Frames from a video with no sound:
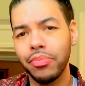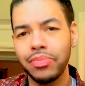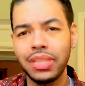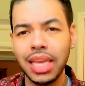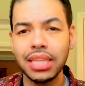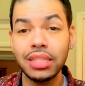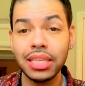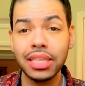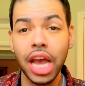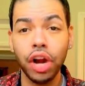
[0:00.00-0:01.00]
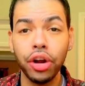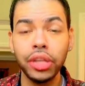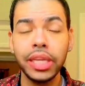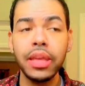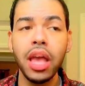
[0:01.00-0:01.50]
testing site
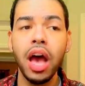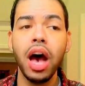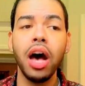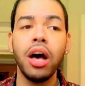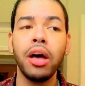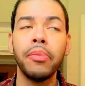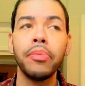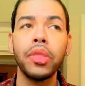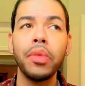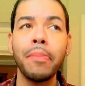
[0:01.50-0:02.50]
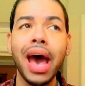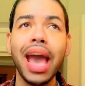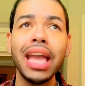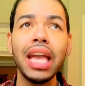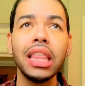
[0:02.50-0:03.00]
early.
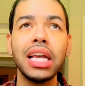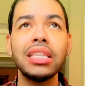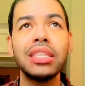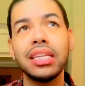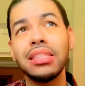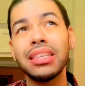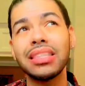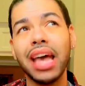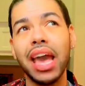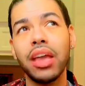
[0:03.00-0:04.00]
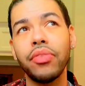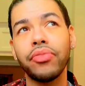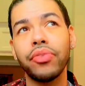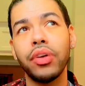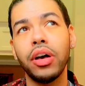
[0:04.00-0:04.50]
My NCLEX testing site
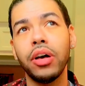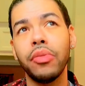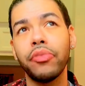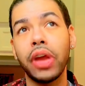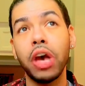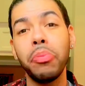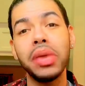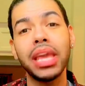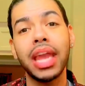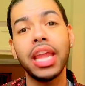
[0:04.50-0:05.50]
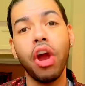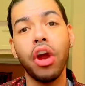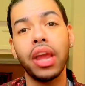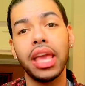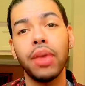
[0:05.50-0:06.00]
for LPN and
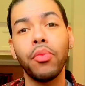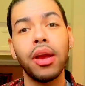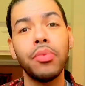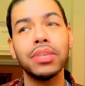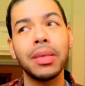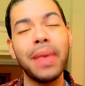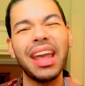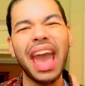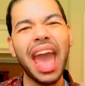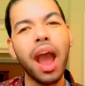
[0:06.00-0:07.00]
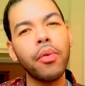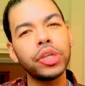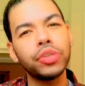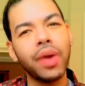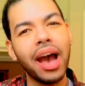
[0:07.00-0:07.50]
RN was about an hour
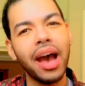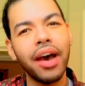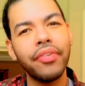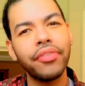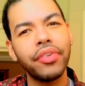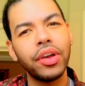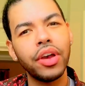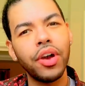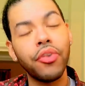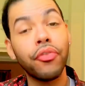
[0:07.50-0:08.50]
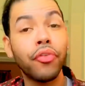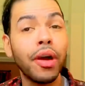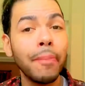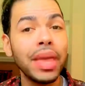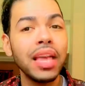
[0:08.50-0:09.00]
drive
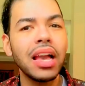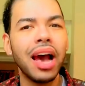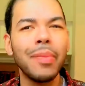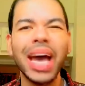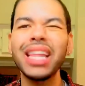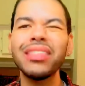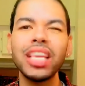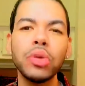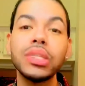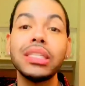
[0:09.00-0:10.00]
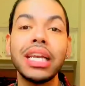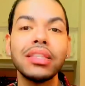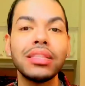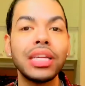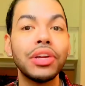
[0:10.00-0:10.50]
from me. I didn't think it was
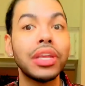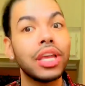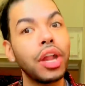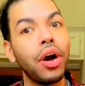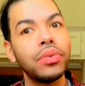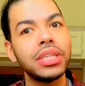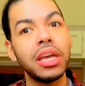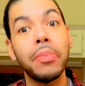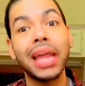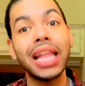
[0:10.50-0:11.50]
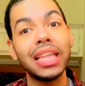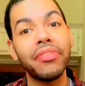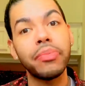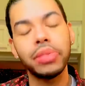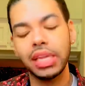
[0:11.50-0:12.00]
necessary to get a hotel, but I left
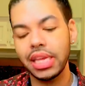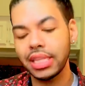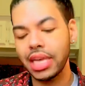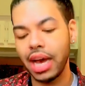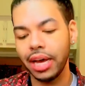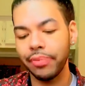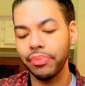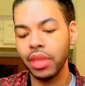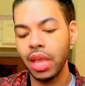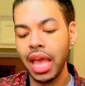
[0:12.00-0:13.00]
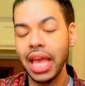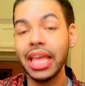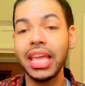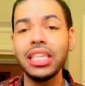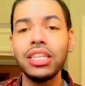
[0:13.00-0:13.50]
in plenty of time.
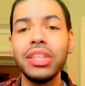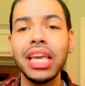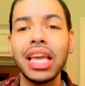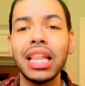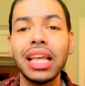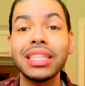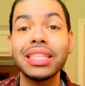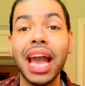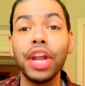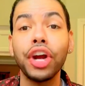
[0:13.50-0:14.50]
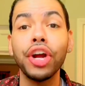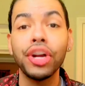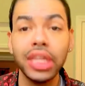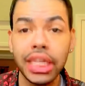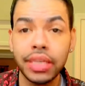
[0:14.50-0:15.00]
Get to the NCLEX site
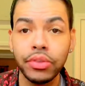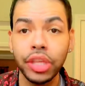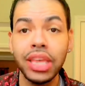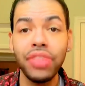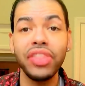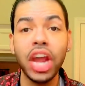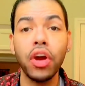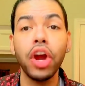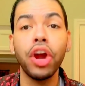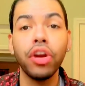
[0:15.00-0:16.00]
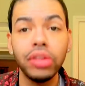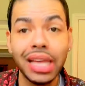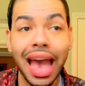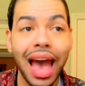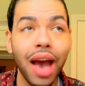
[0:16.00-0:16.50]
early. Get there early.
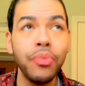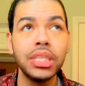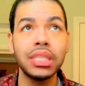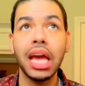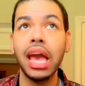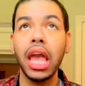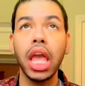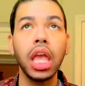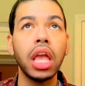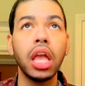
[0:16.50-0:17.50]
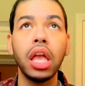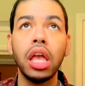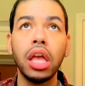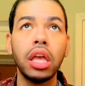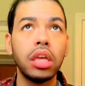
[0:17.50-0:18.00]
I would say
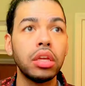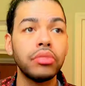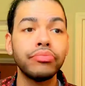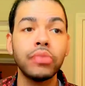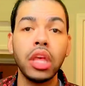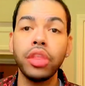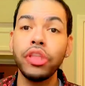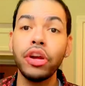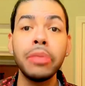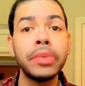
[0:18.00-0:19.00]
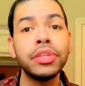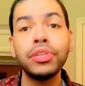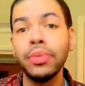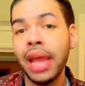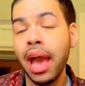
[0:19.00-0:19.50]
30 minutes
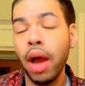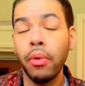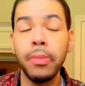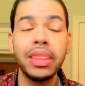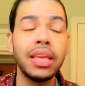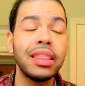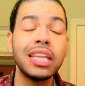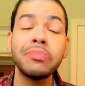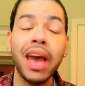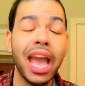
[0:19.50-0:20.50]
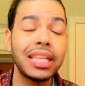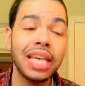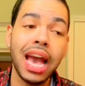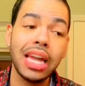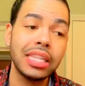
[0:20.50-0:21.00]
to an hour, but then that's my
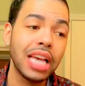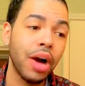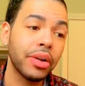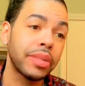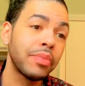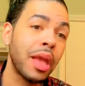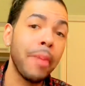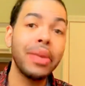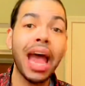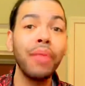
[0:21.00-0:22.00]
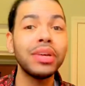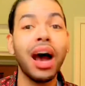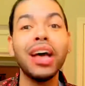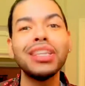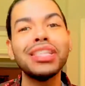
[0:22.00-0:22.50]
anxiety talking. But I
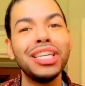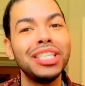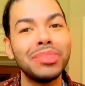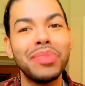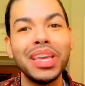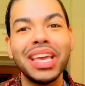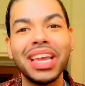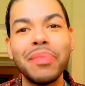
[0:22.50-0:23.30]
honestly speaking,